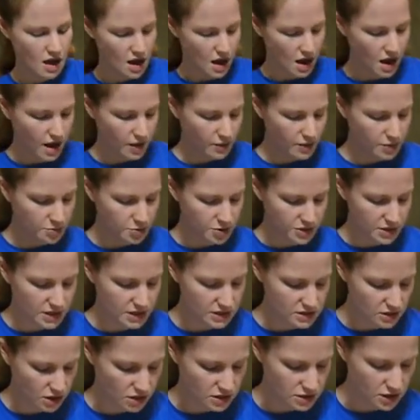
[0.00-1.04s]
I would put
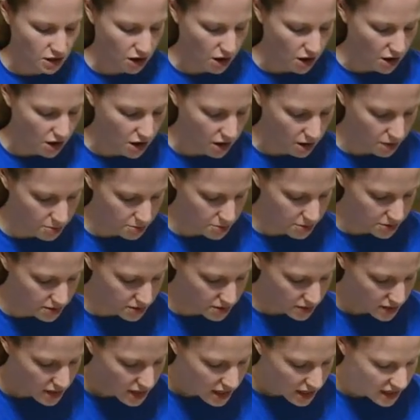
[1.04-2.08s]
this on top,
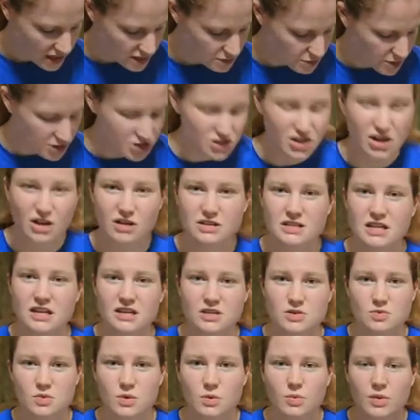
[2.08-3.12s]
especially on
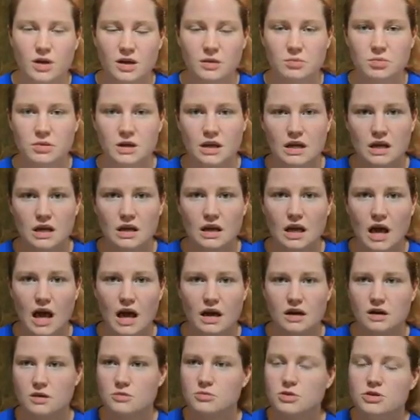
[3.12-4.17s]
days where we'd be
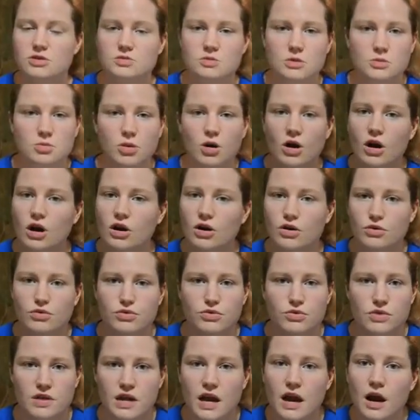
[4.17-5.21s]
at an amusement park or
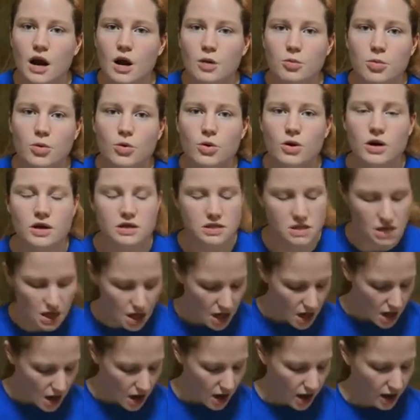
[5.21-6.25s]
through the airport.
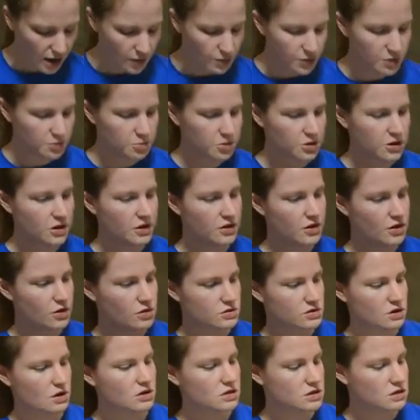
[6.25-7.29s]
I would put
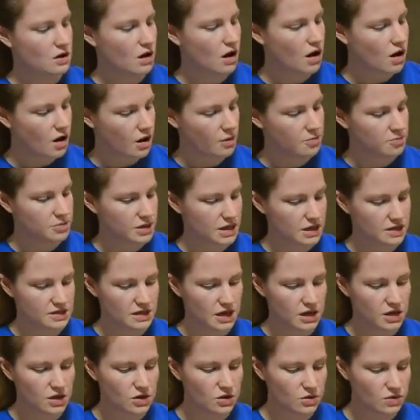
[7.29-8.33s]
those on top because
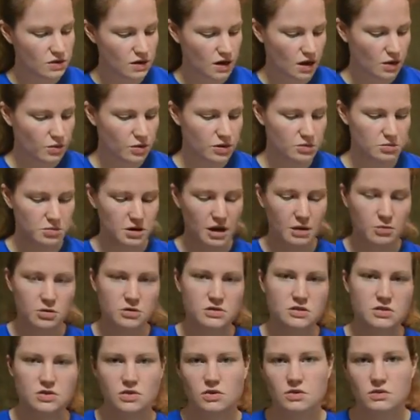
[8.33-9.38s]
I knew that I wouldn't be able
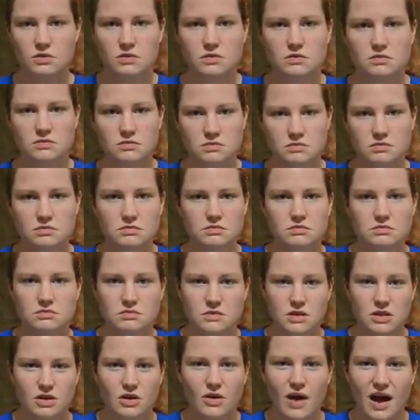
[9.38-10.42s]
to,
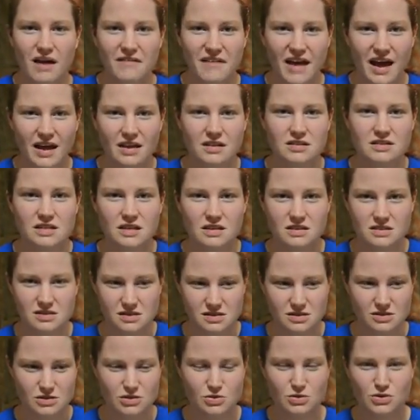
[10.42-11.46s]
you know, have
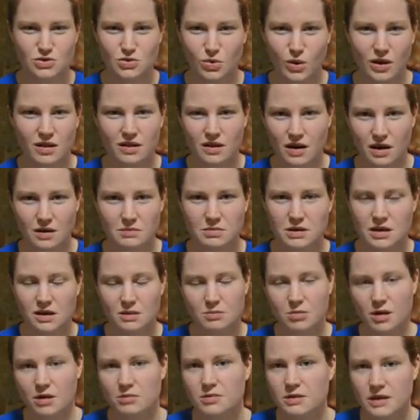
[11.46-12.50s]
access to a toilet. I'd be in a
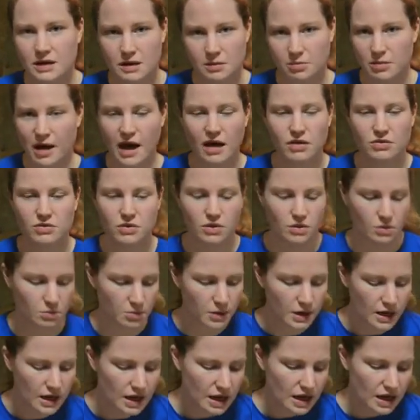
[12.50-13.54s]
public bathroom.
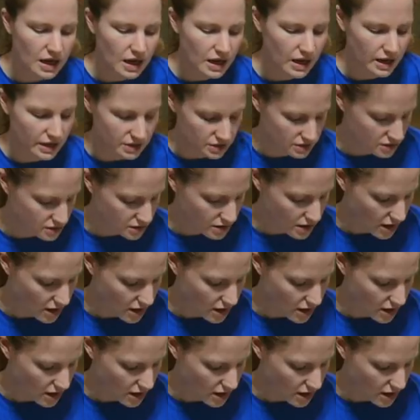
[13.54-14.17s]
And